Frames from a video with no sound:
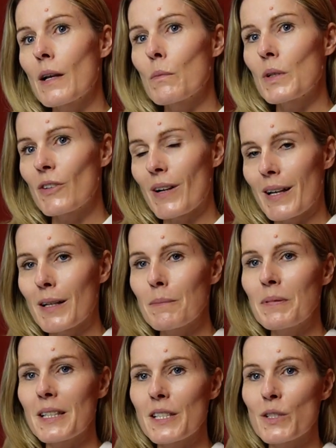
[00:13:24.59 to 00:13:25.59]
And when you're in a
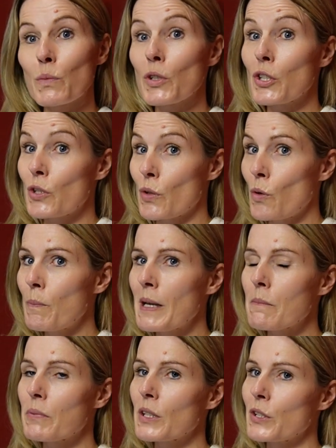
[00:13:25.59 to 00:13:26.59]
place where you know
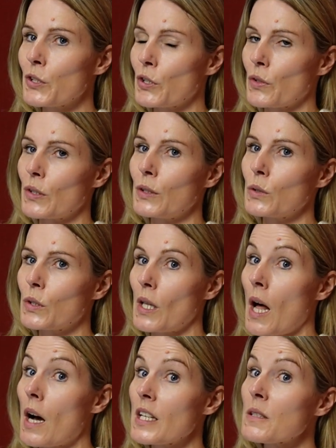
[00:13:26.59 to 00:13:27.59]
people and you're the local
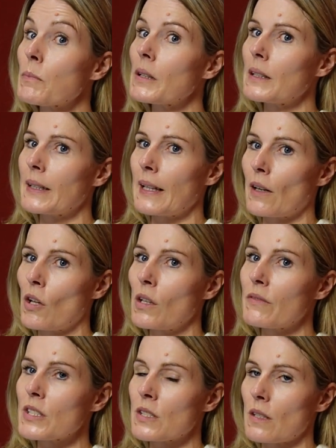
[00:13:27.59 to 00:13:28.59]
hospital, and then all
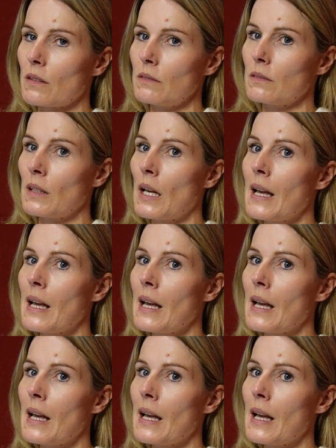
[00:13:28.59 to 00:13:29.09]
of a sudden